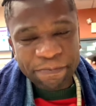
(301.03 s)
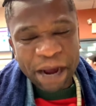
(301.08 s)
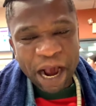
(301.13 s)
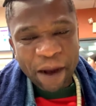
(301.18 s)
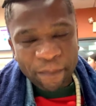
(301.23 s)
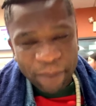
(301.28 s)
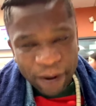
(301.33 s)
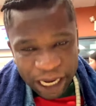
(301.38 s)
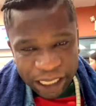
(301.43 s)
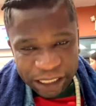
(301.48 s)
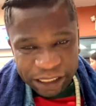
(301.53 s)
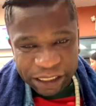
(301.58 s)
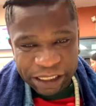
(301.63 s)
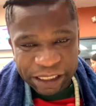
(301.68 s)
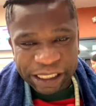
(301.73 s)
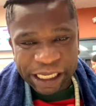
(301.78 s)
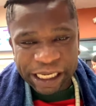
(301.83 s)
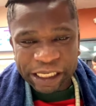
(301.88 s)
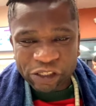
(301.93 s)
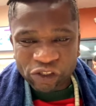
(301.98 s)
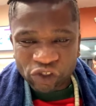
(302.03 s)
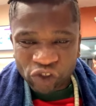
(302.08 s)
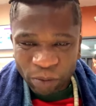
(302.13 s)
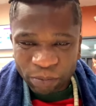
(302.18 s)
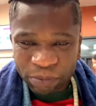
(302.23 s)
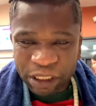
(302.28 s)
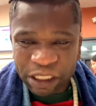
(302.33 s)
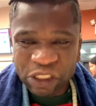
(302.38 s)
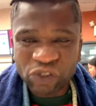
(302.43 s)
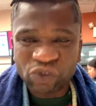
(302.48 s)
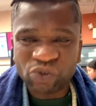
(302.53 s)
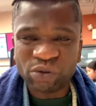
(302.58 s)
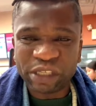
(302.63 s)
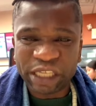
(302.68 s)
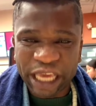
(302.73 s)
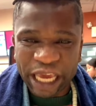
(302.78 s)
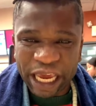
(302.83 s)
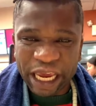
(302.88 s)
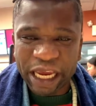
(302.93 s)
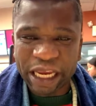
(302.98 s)
Mama, see, there is something
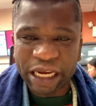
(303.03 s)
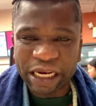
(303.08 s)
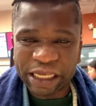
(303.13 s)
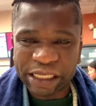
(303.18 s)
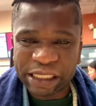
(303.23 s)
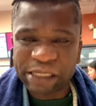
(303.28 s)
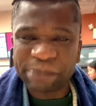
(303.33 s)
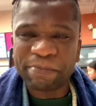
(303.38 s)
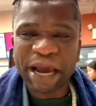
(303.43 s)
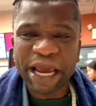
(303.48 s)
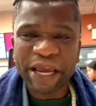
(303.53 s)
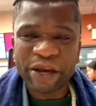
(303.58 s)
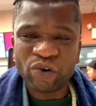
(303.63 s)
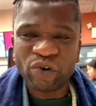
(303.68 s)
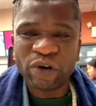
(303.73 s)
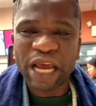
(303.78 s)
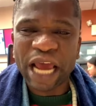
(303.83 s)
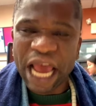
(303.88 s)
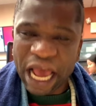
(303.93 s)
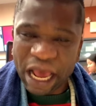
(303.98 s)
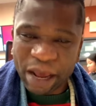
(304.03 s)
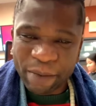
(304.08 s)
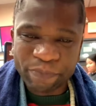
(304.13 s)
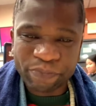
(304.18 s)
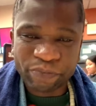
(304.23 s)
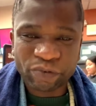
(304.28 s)
to gain. It's my own app.